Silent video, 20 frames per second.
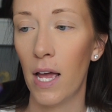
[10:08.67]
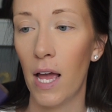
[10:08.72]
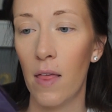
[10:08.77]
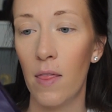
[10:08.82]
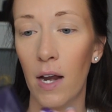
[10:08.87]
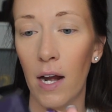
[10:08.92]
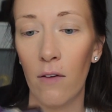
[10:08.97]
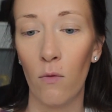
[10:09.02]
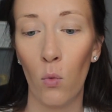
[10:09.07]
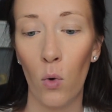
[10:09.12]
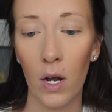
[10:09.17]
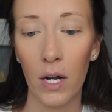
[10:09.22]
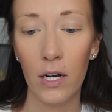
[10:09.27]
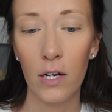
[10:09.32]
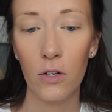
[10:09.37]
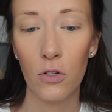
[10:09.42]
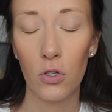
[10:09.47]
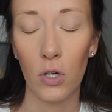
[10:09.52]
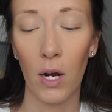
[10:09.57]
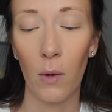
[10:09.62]
And then I've wanted
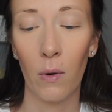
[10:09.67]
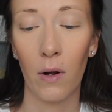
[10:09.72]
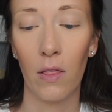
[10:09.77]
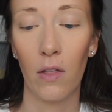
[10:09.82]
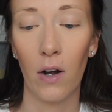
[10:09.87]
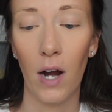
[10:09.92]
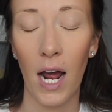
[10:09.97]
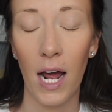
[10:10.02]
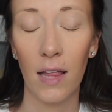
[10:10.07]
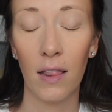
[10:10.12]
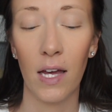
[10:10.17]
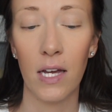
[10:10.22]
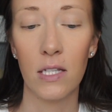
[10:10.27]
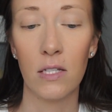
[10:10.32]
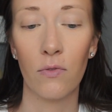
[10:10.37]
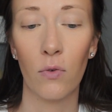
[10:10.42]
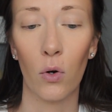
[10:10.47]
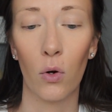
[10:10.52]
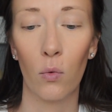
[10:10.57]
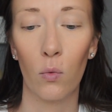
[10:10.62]
to try one of their highlights
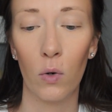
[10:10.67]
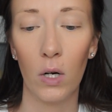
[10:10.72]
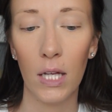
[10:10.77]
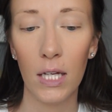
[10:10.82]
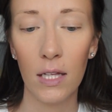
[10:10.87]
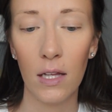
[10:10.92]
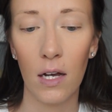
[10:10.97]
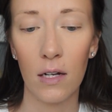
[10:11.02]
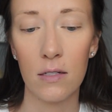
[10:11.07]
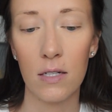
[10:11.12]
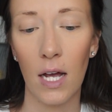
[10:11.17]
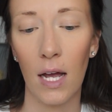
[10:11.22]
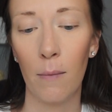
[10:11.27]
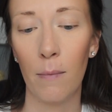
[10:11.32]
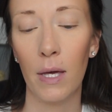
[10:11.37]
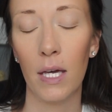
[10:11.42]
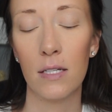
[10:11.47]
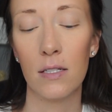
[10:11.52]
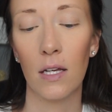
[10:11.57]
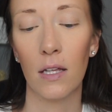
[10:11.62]
for a really long time
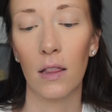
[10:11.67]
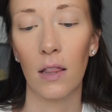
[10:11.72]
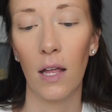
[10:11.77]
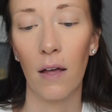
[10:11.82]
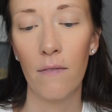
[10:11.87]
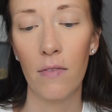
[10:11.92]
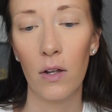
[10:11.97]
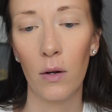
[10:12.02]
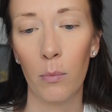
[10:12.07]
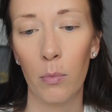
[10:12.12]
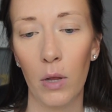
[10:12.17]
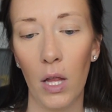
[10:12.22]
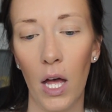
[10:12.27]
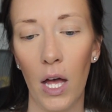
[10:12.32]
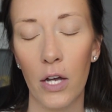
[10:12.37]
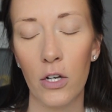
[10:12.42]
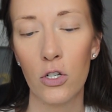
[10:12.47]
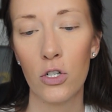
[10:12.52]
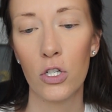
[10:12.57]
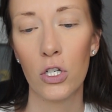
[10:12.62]
because I love their
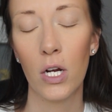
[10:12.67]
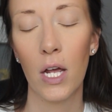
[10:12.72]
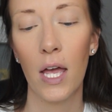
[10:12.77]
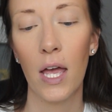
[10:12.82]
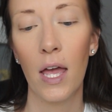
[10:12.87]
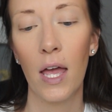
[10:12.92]
blush.